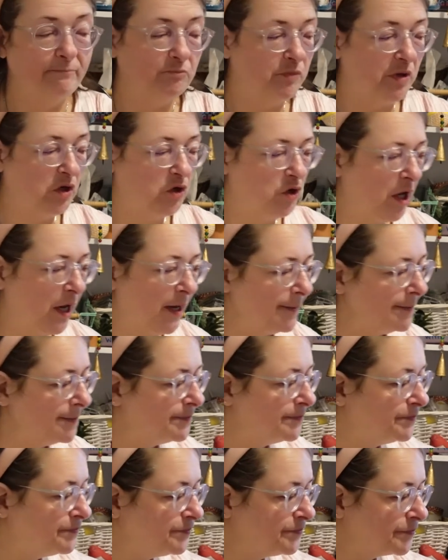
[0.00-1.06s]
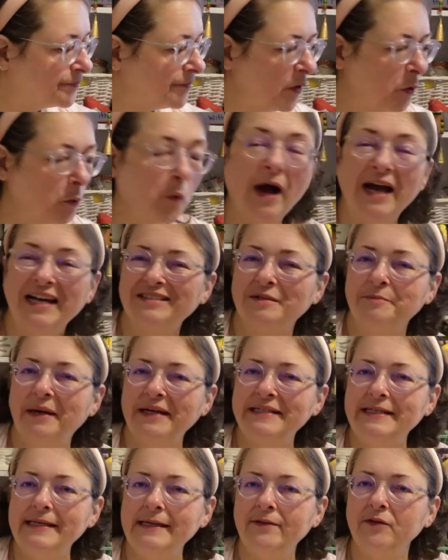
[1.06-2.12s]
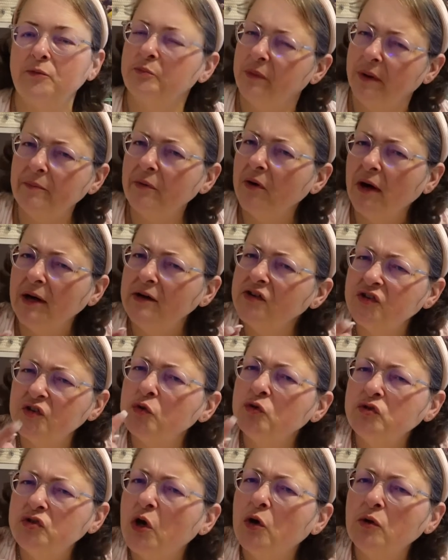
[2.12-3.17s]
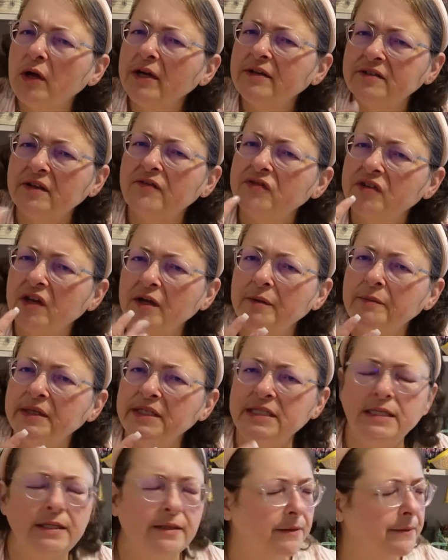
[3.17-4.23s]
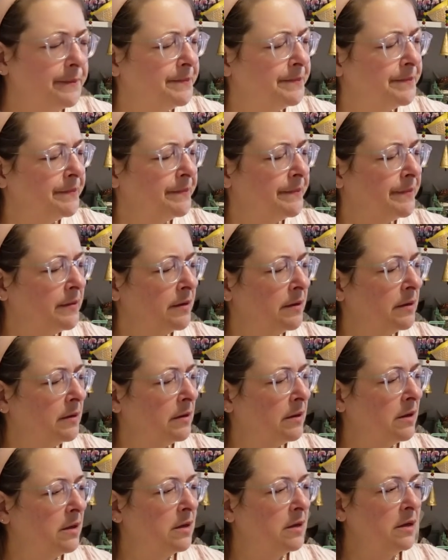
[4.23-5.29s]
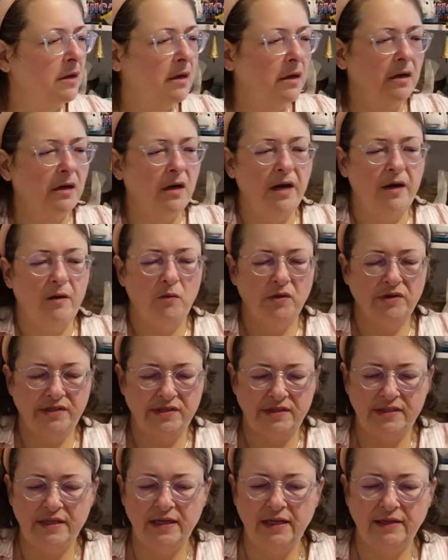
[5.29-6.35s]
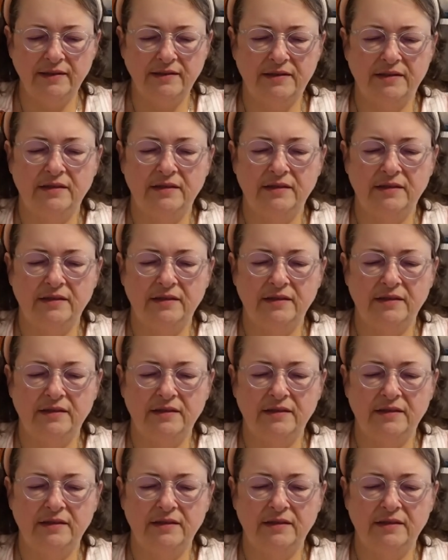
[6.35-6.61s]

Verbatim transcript: Better not. Get wax in my teeth. Remember, I just told you I don't like stuff stuck in my teeth. All right, what's this?